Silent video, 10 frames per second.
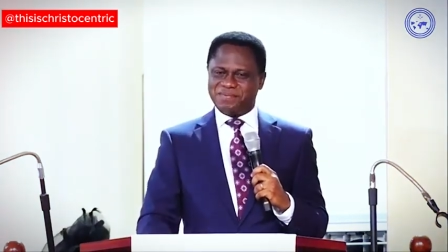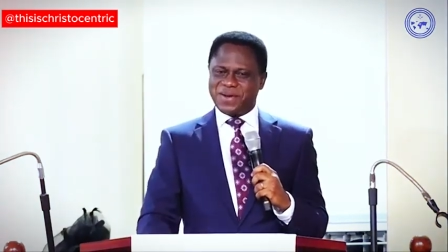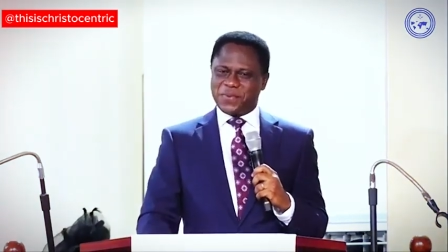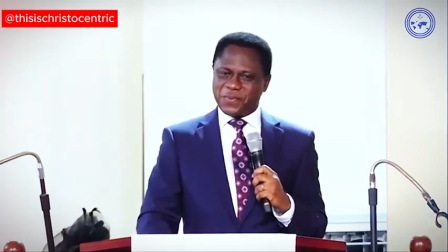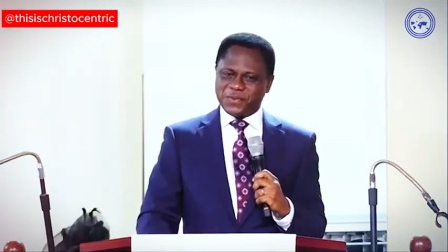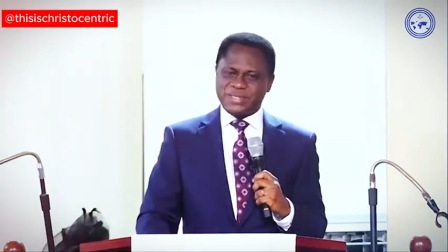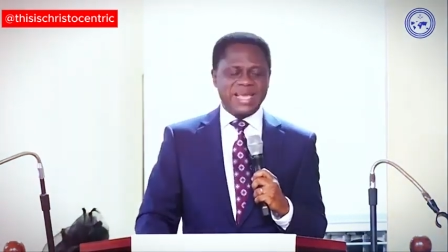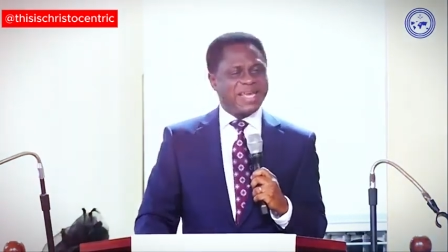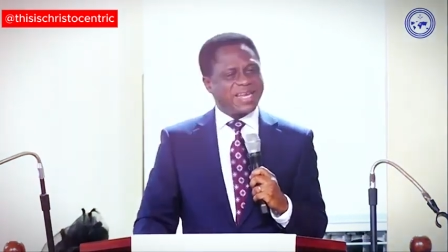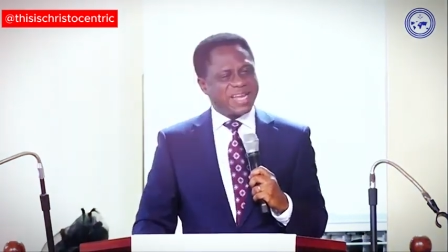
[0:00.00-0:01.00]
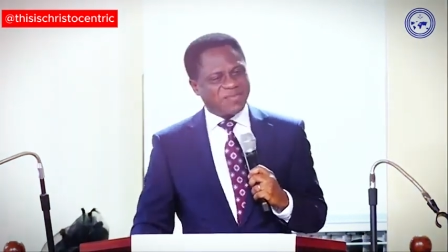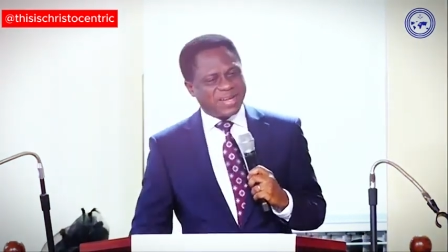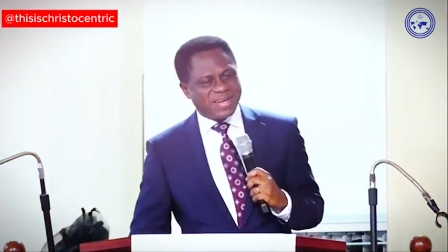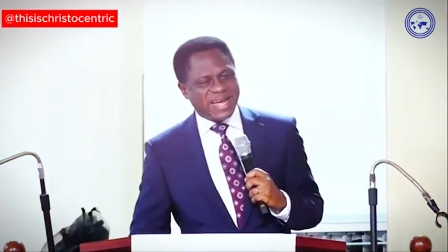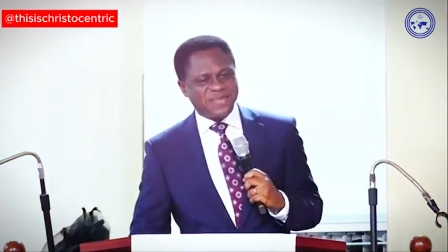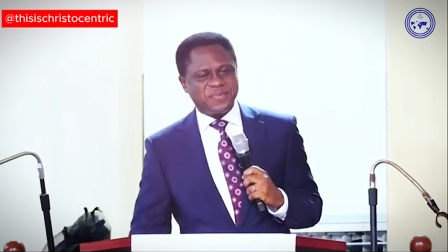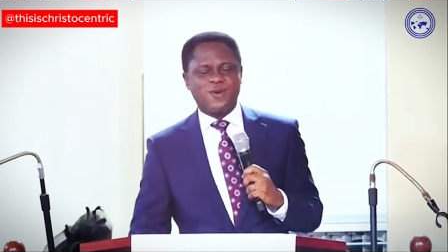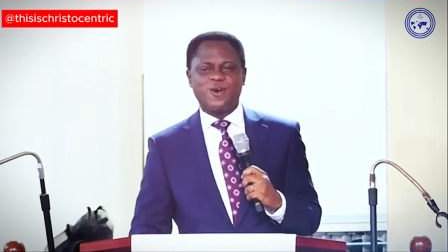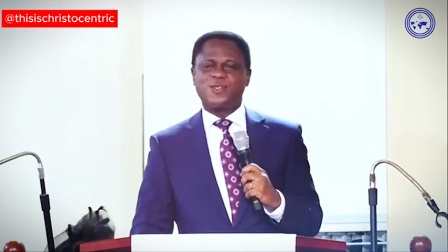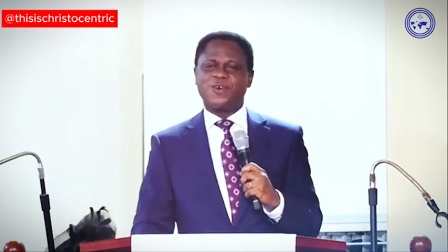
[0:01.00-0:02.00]
But people say he never dies
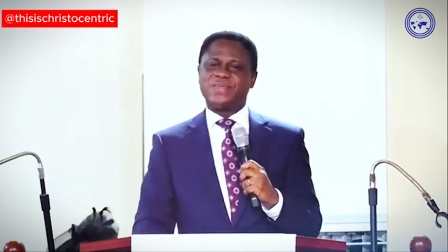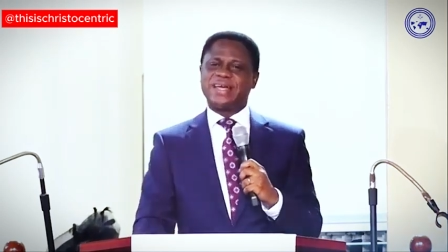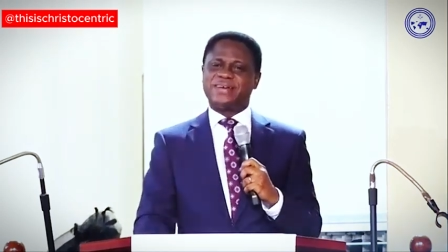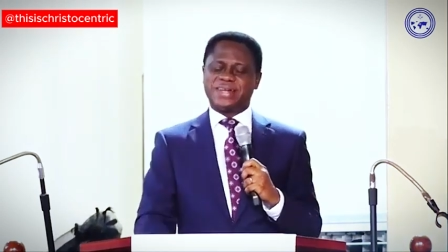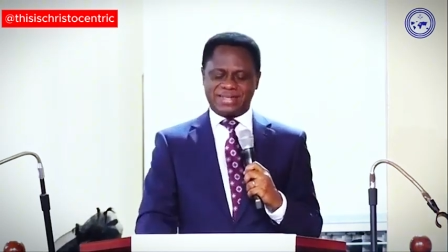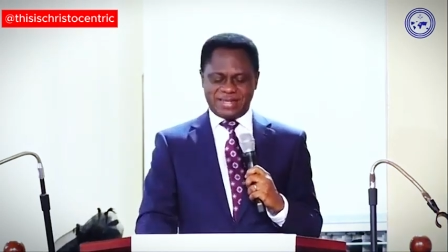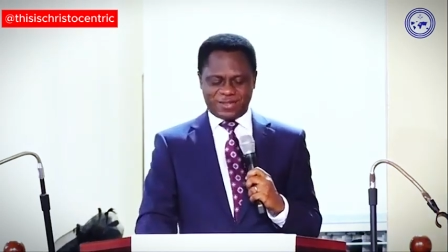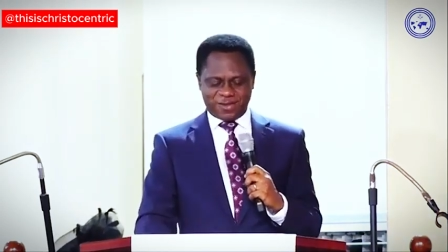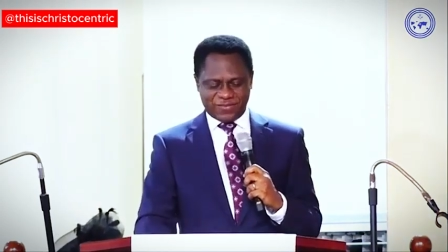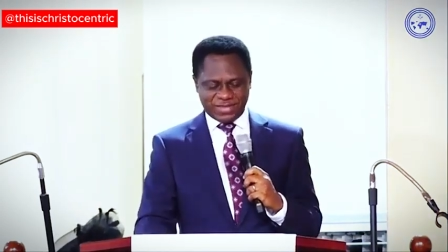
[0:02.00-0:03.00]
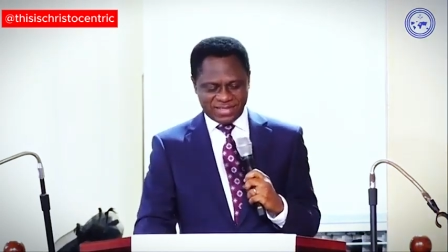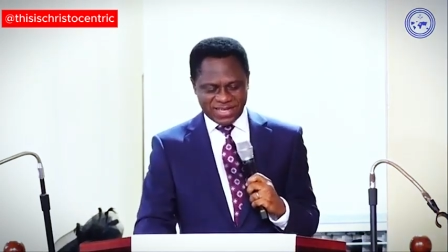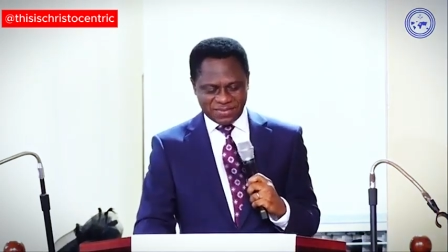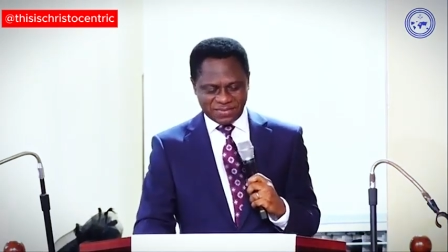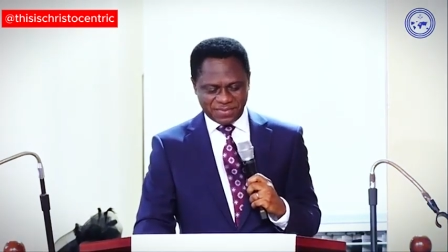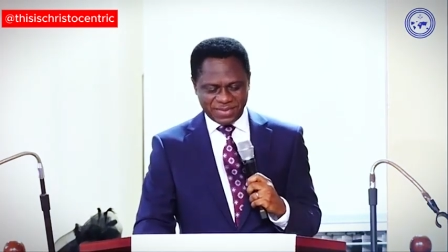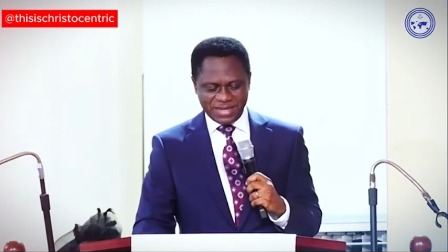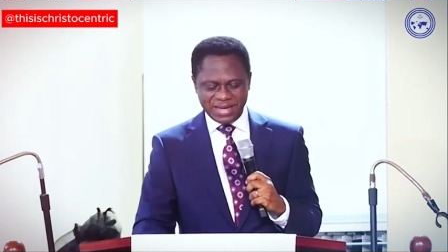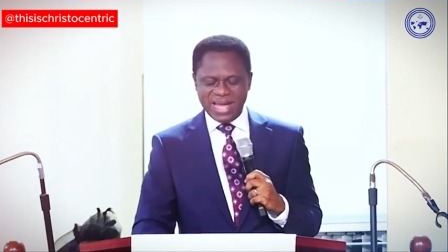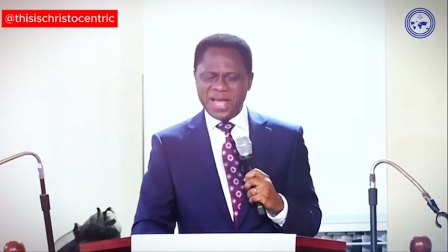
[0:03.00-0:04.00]
because of the greatness of his name.
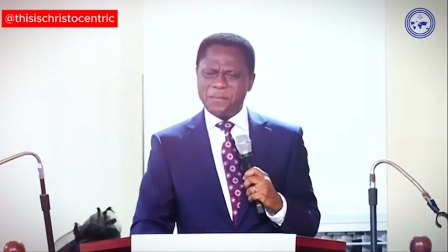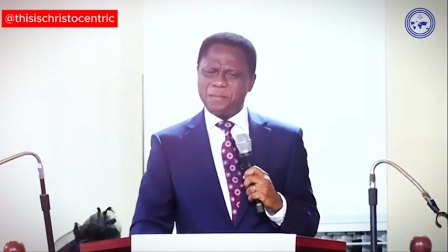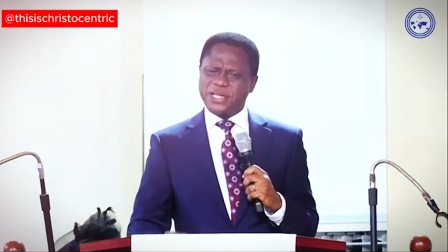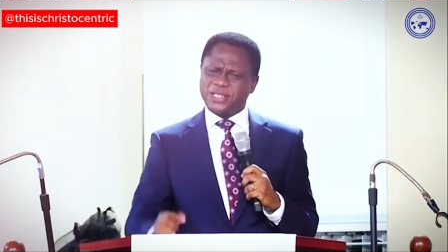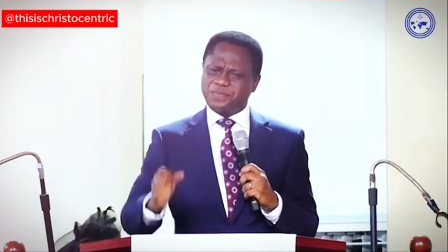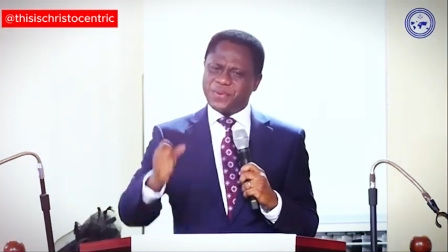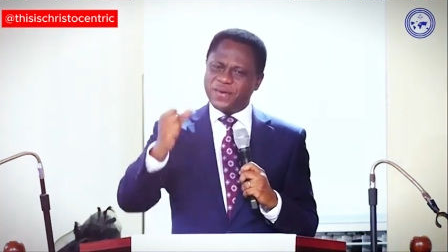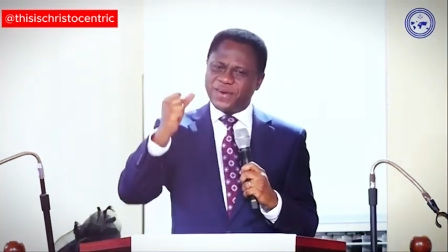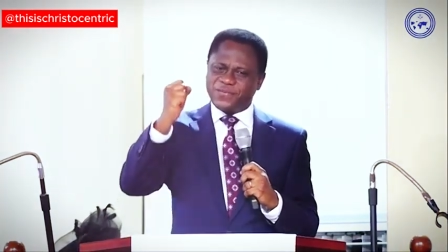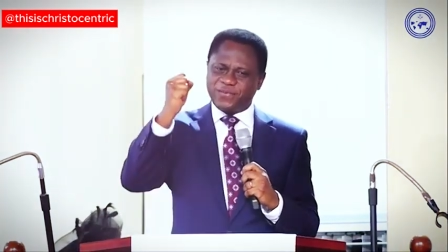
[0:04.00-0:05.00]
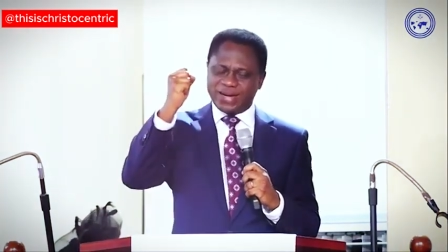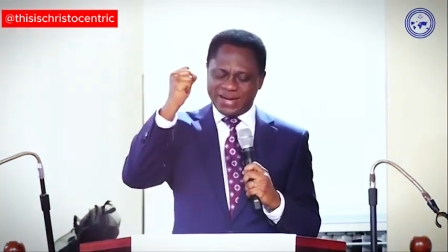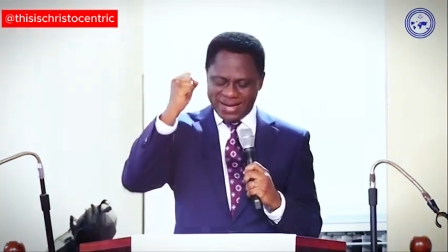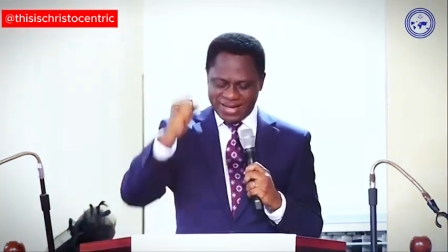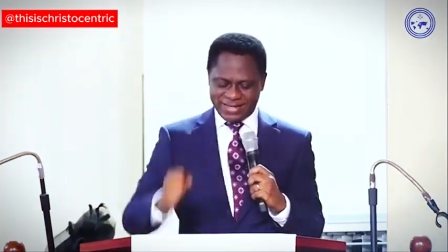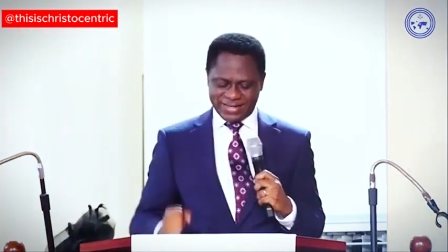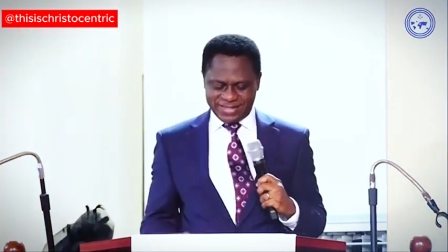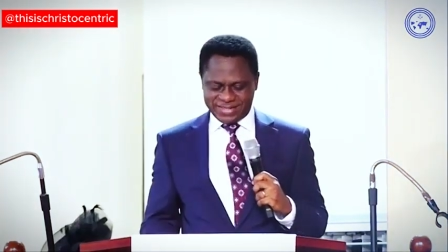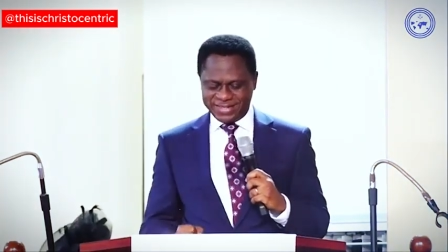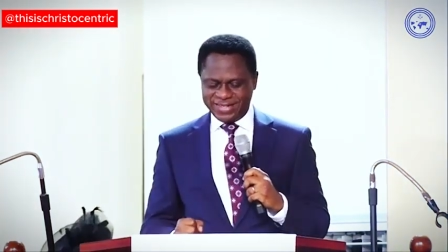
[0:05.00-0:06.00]
How much powerful and honored